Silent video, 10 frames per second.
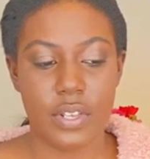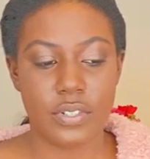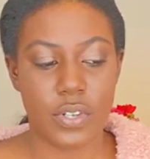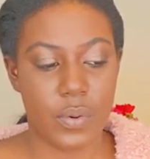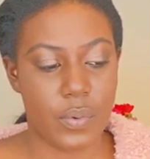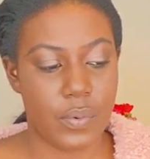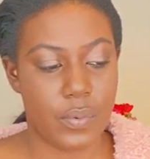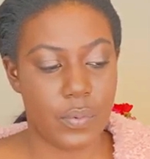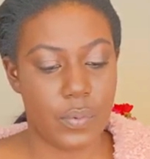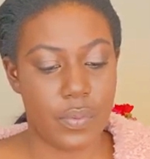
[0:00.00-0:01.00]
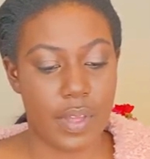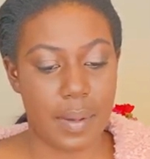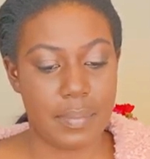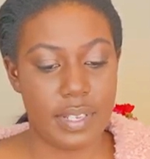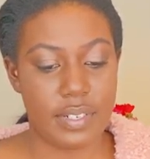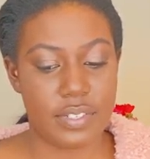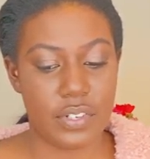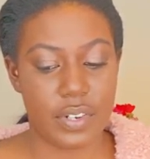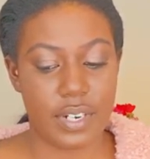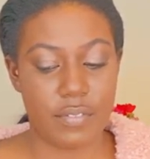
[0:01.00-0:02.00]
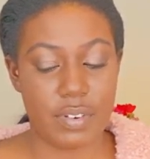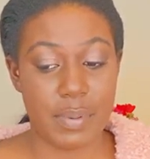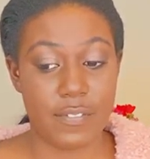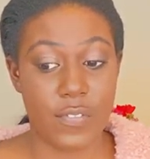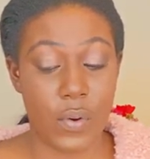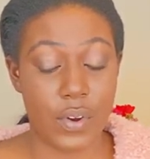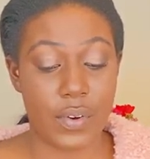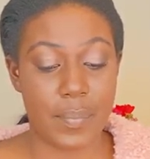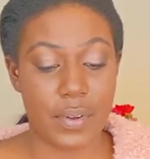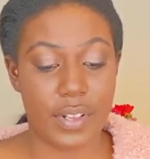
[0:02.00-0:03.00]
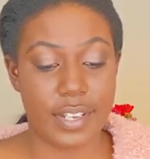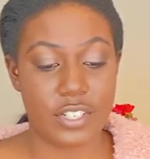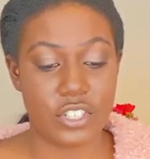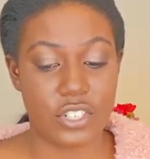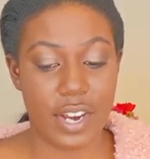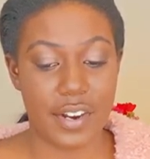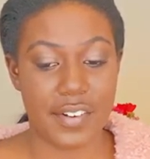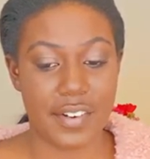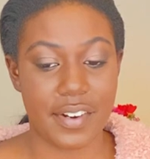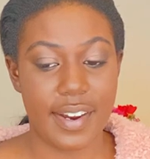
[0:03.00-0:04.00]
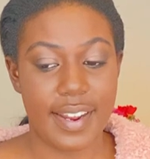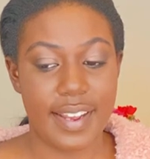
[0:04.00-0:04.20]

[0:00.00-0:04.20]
So that means you're gonna have to be vulnerable and share